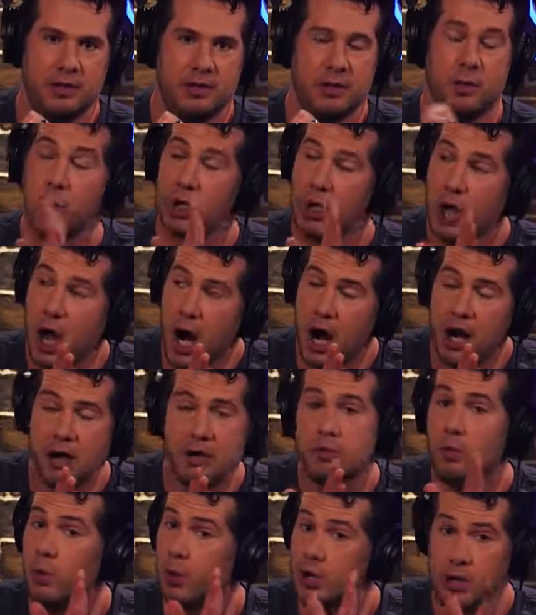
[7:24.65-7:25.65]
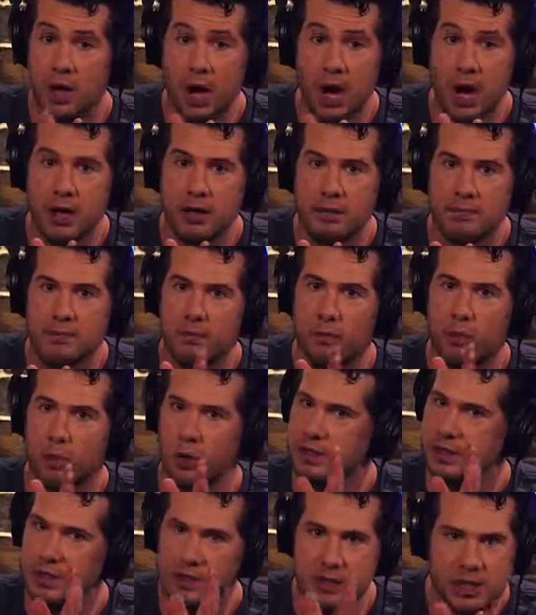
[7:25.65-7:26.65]
Work hard, work hard,
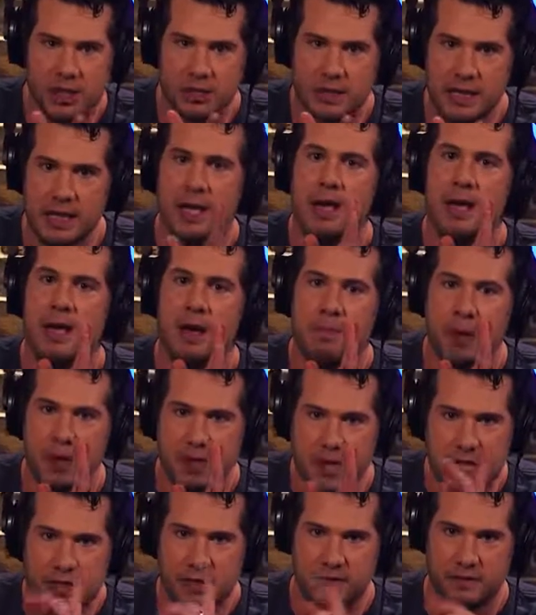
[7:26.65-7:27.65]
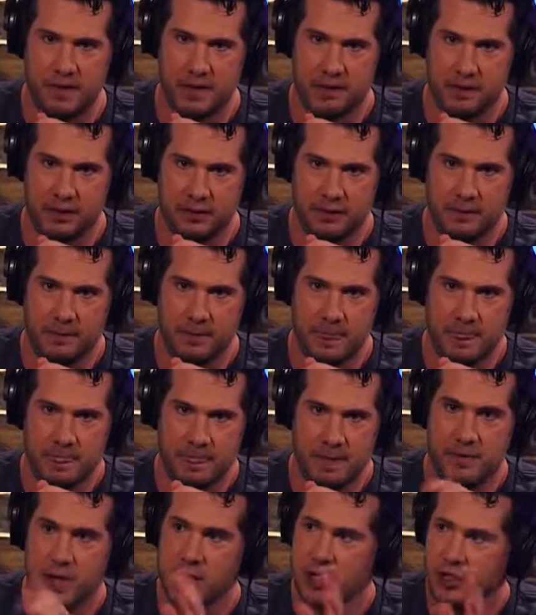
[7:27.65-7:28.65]
work diligently, but not to failure.
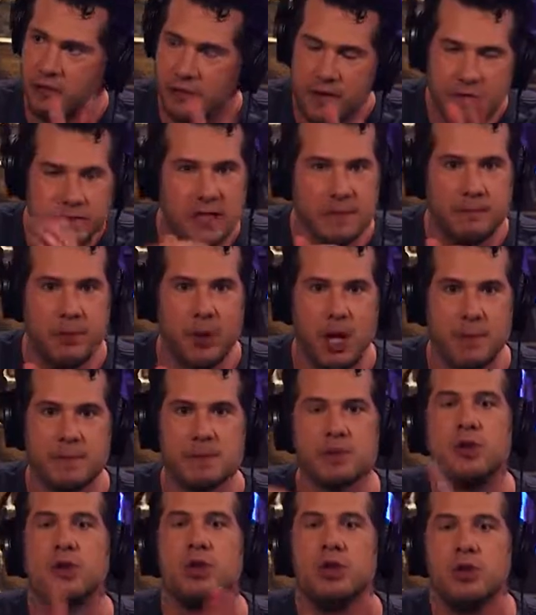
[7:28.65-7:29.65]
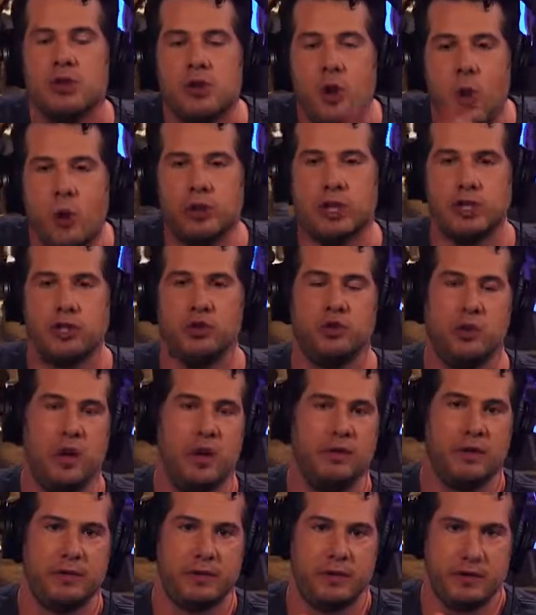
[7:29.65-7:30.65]
If you can do 15 pull ups, only do
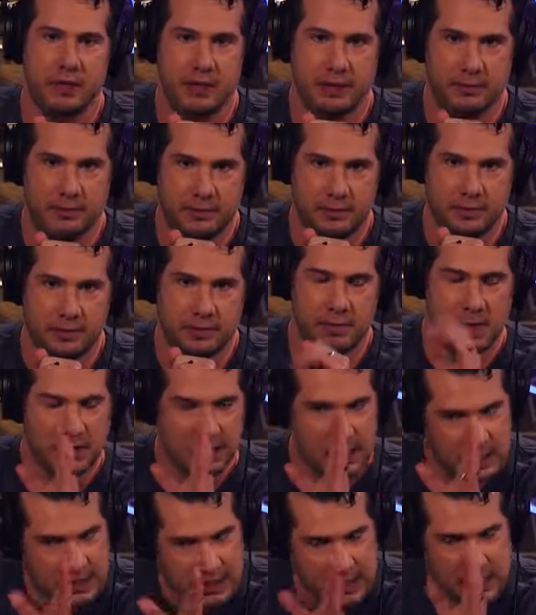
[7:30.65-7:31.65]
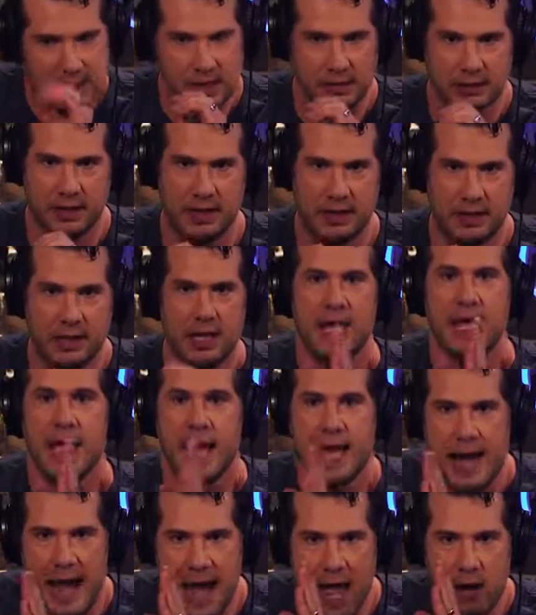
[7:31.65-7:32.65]
12 or 13, but consistently
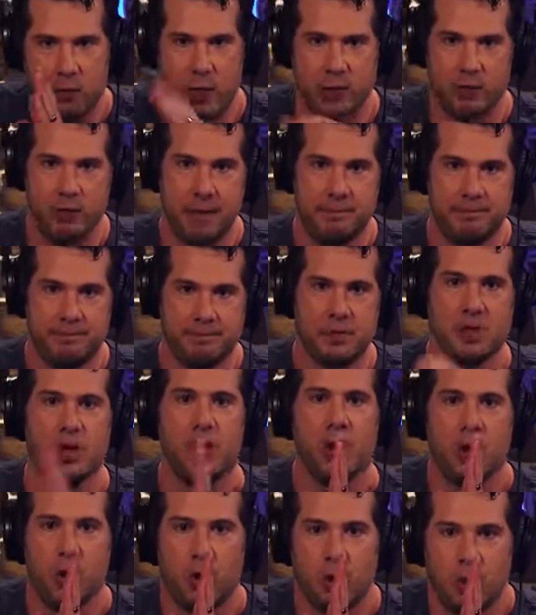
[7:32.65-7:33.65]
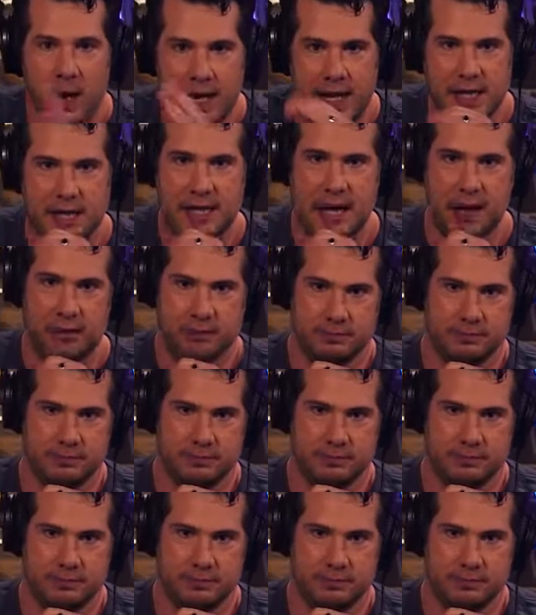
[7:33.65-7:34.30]
and add one rep. Write it down.